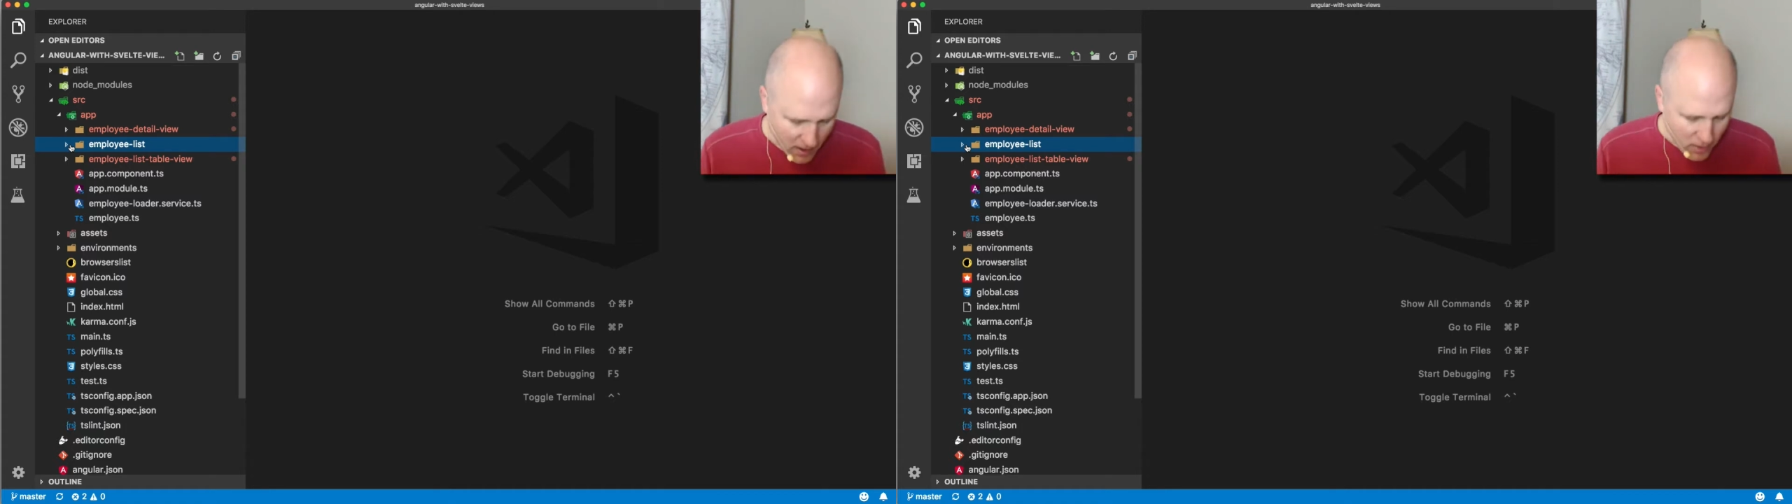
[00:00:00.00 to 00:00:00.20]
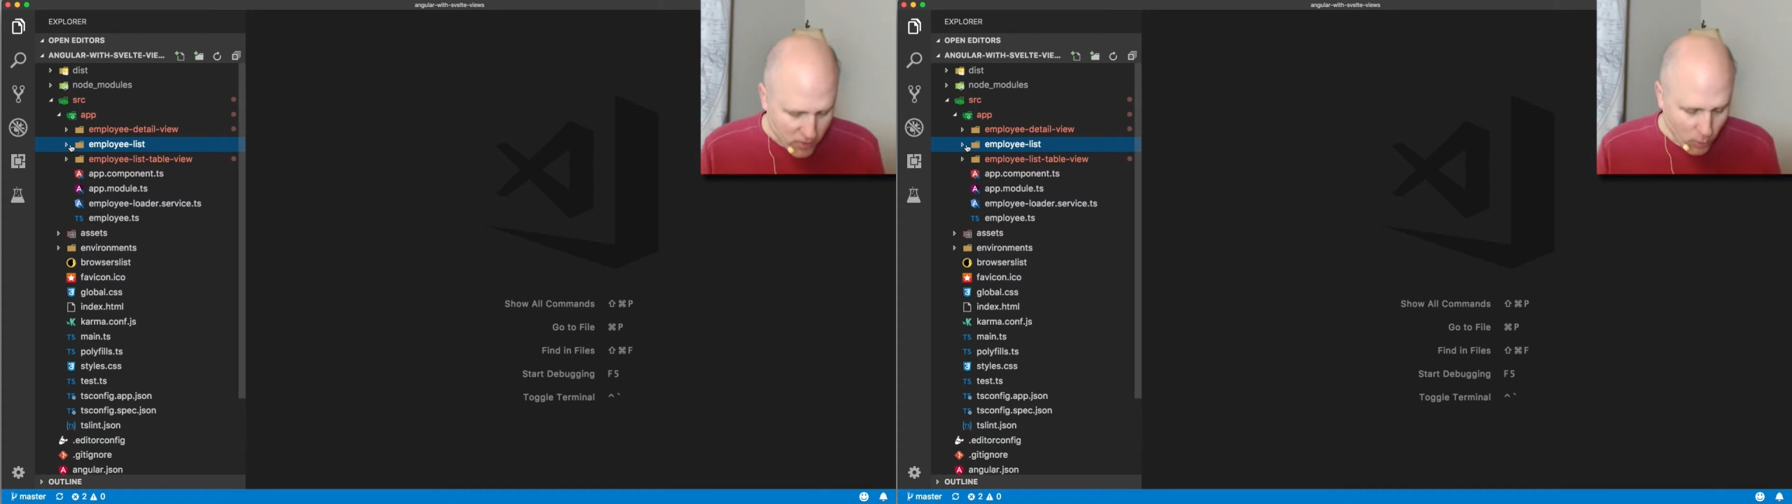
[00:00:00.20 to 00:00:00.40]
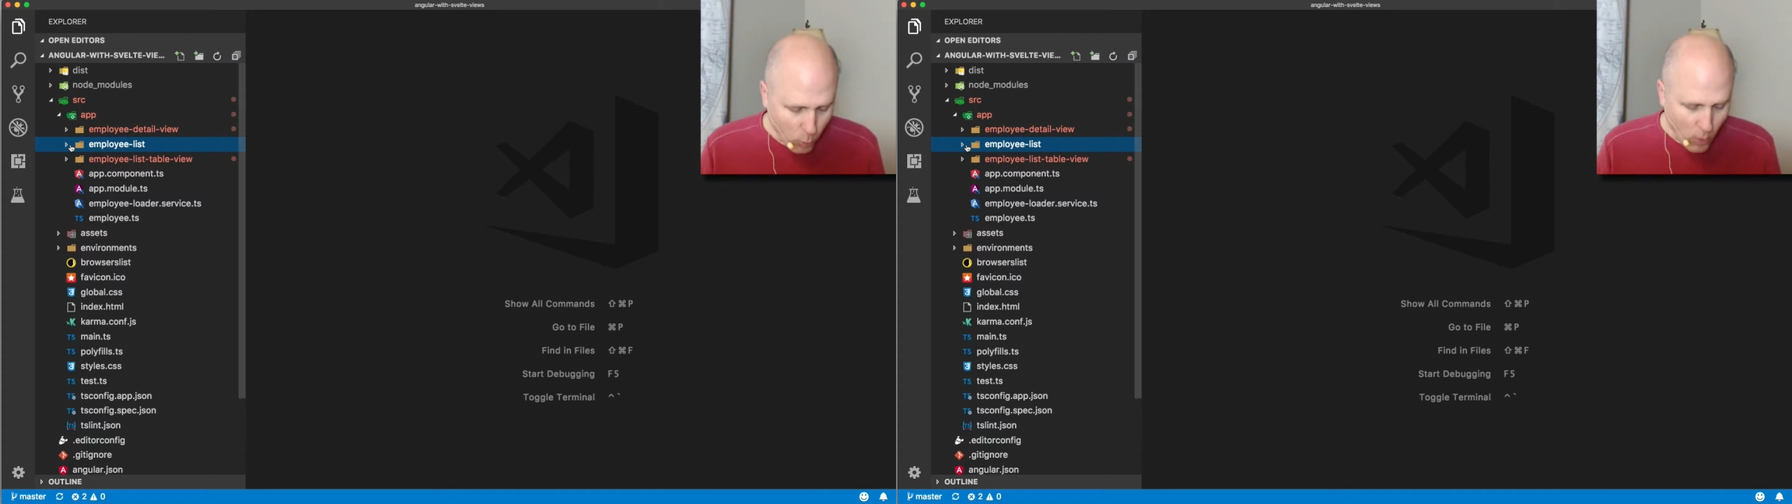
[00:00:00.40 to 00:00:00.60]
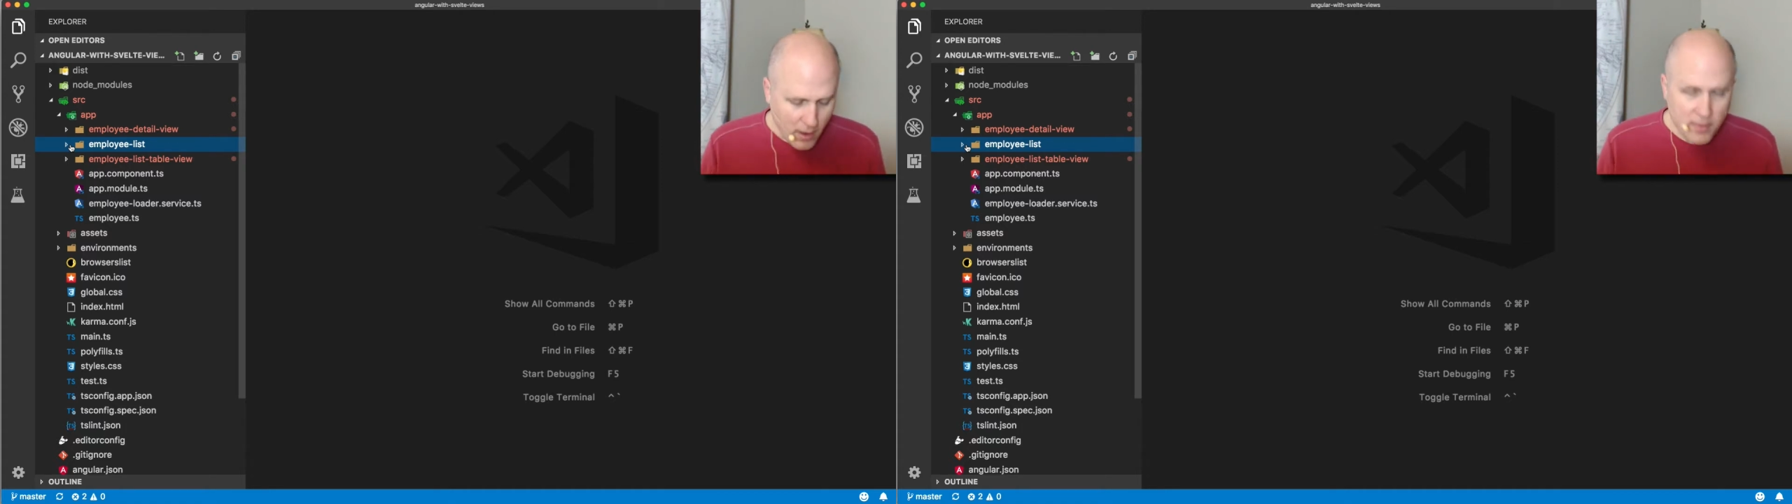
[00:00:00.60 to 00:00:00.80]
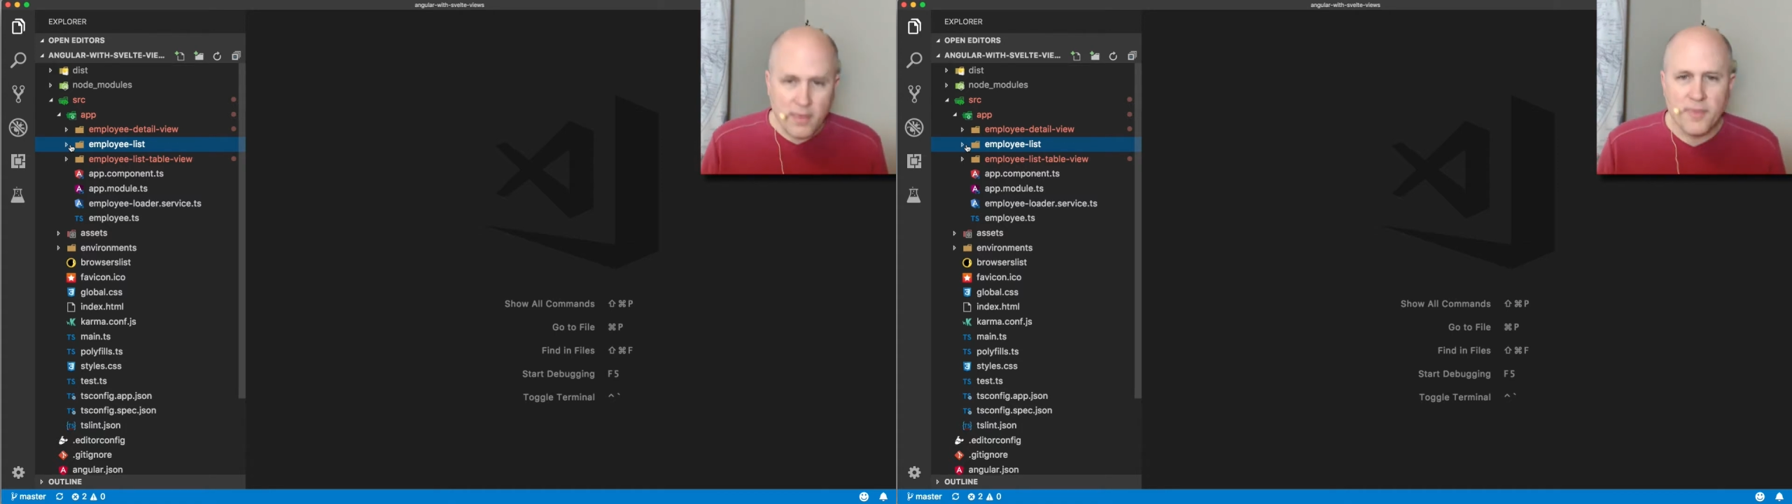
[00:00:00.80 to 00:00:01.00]
the
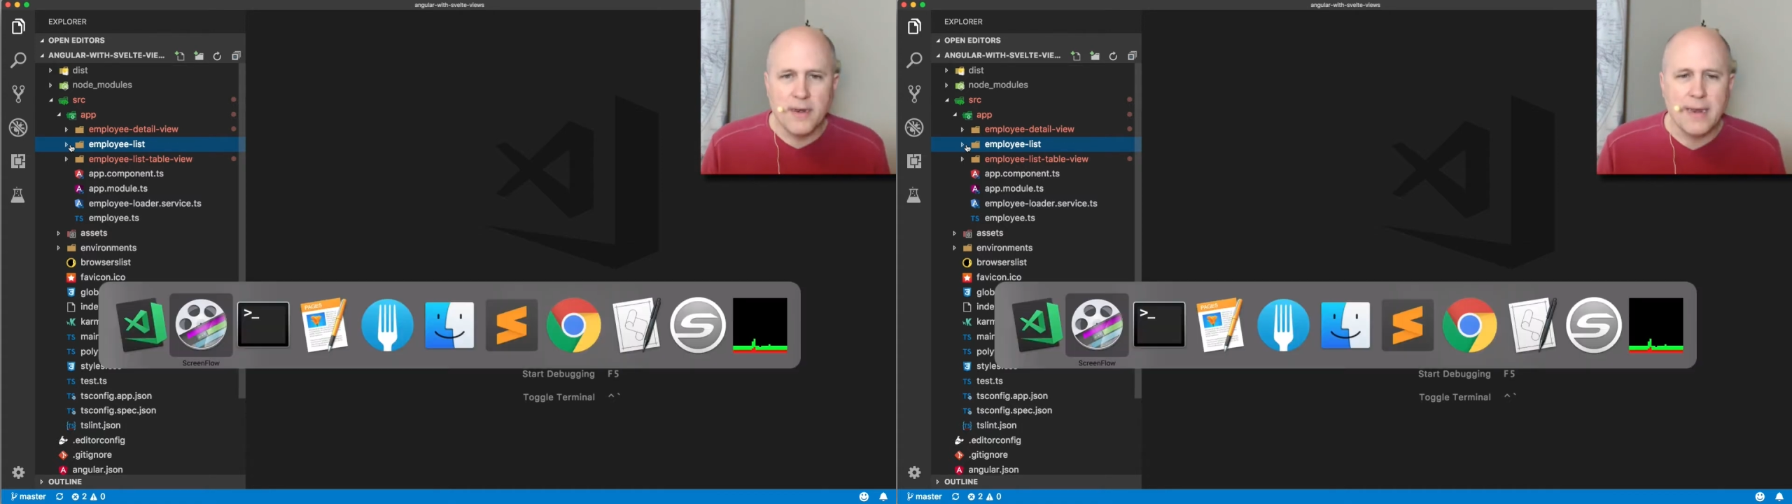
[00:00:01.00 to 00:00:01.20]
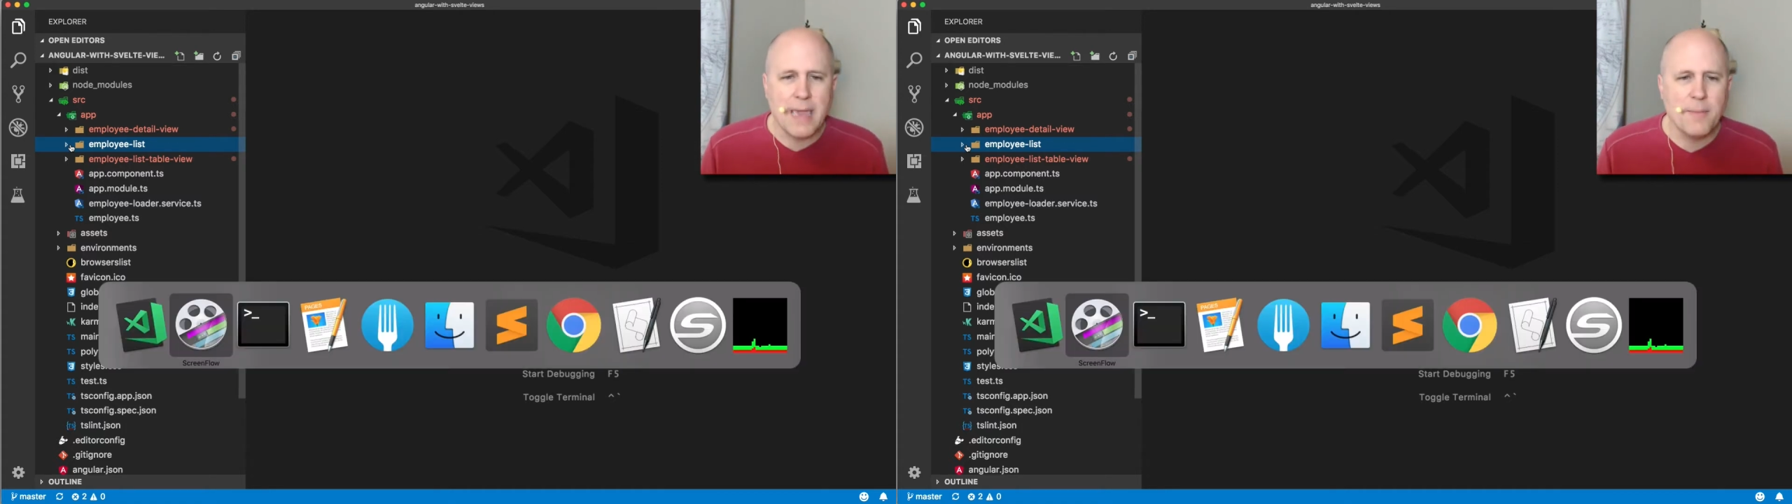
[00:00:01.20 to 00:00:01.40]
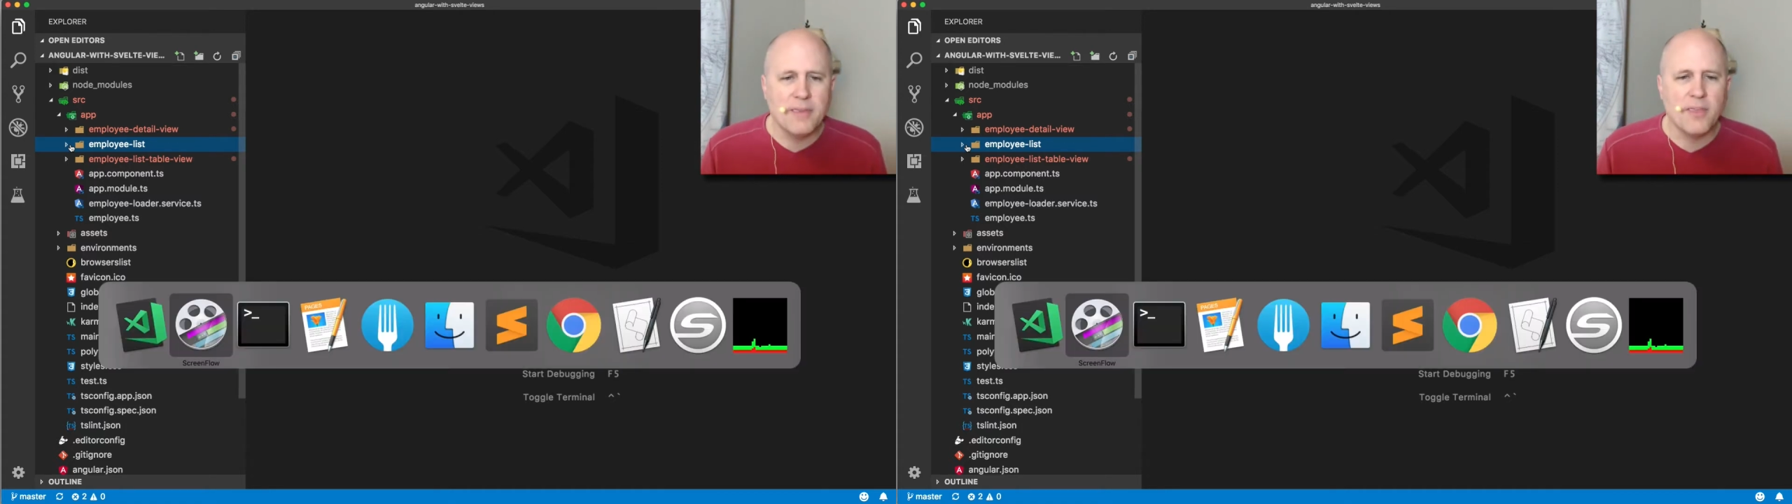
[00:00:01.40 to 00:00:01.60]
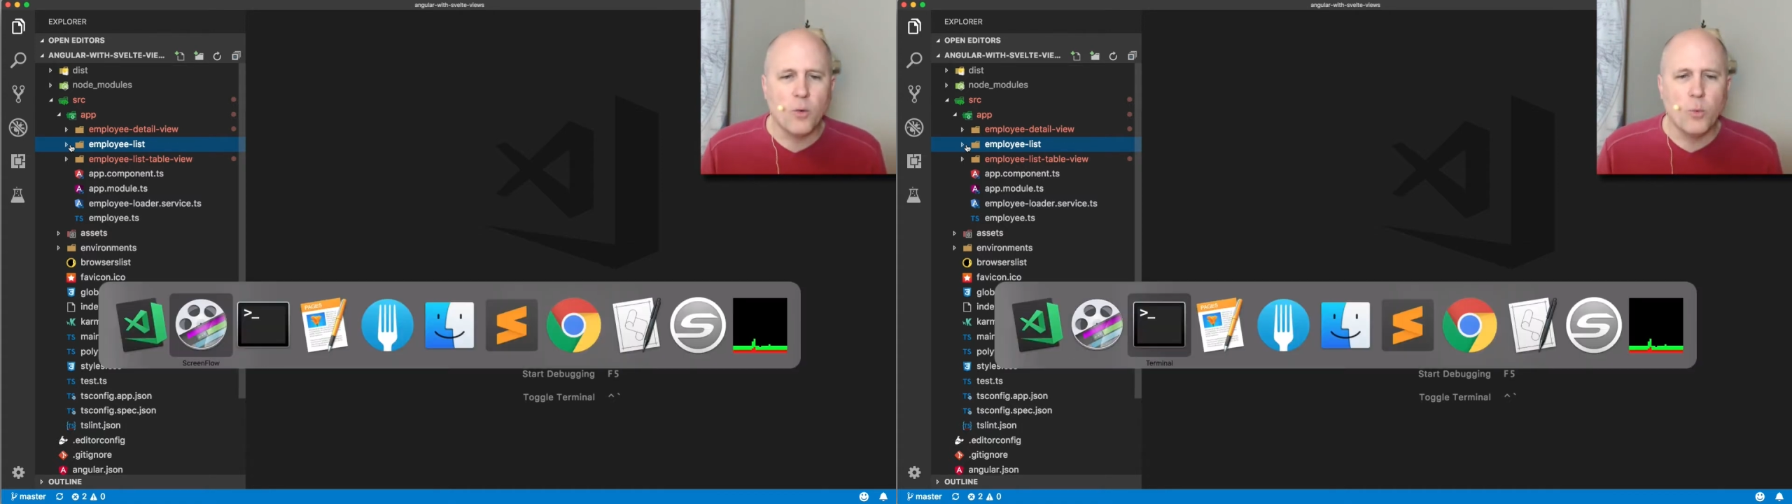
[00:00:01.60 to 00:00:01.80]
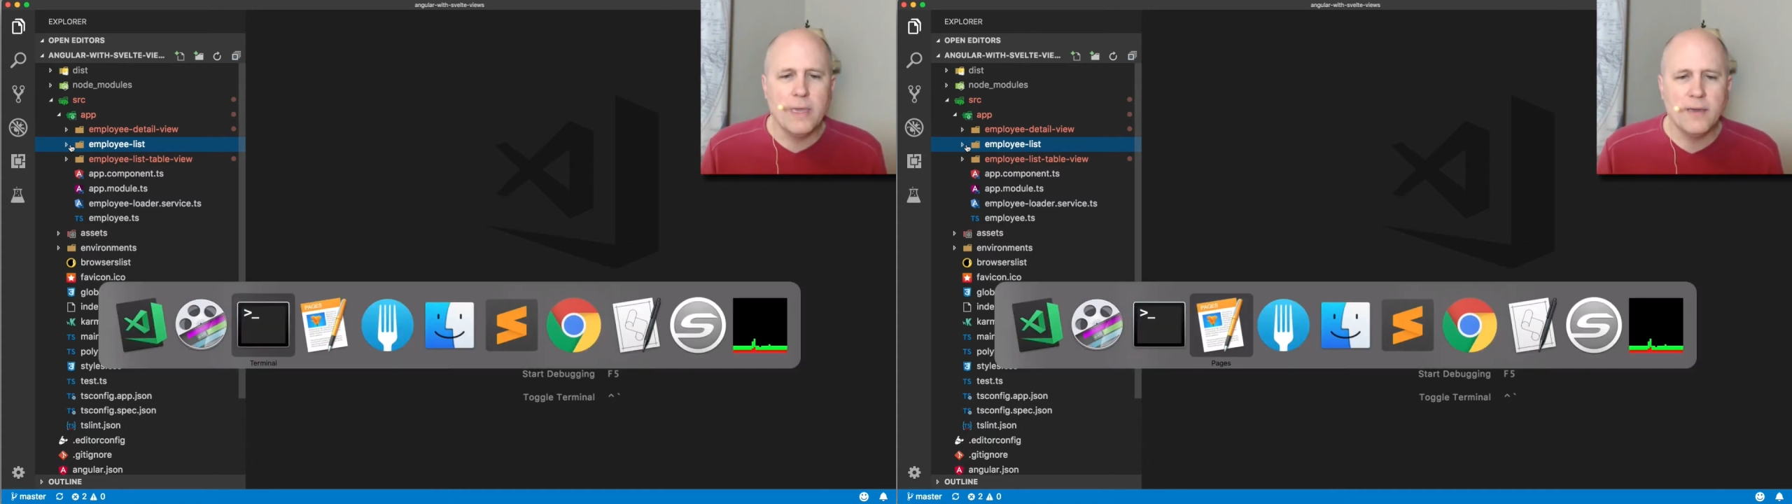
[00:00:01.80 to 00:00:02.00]
one, the naming that
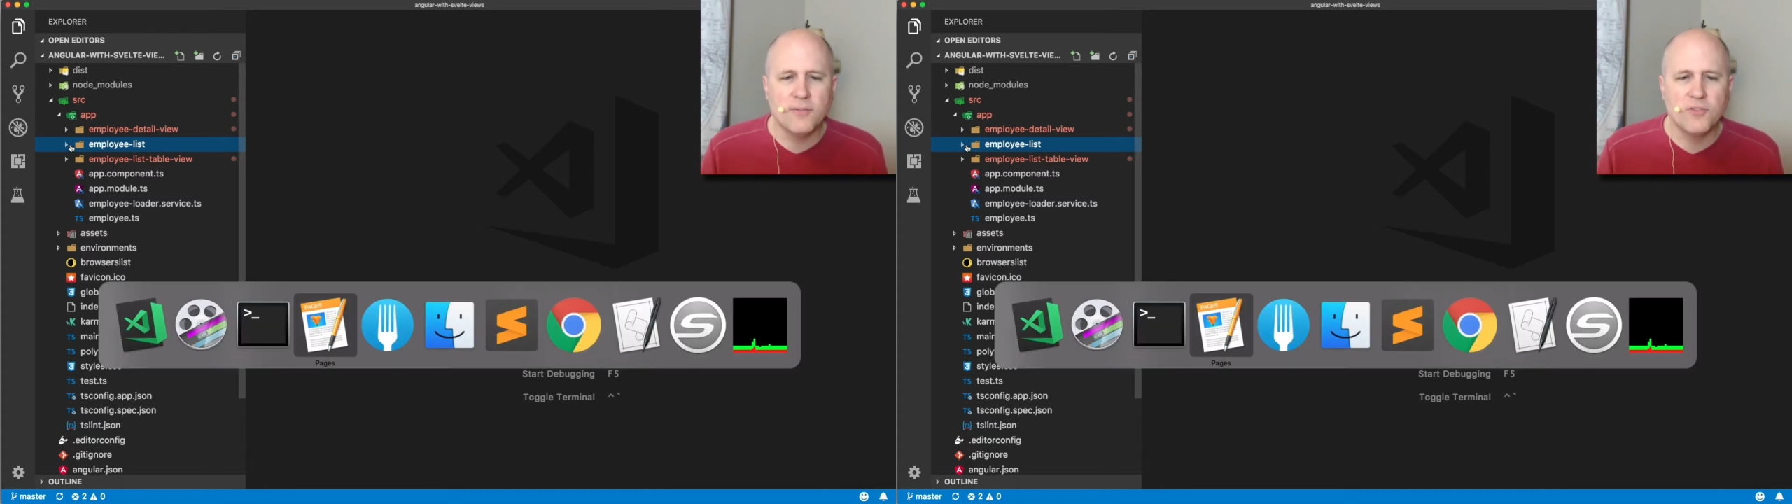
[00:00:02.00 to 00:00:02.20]
we have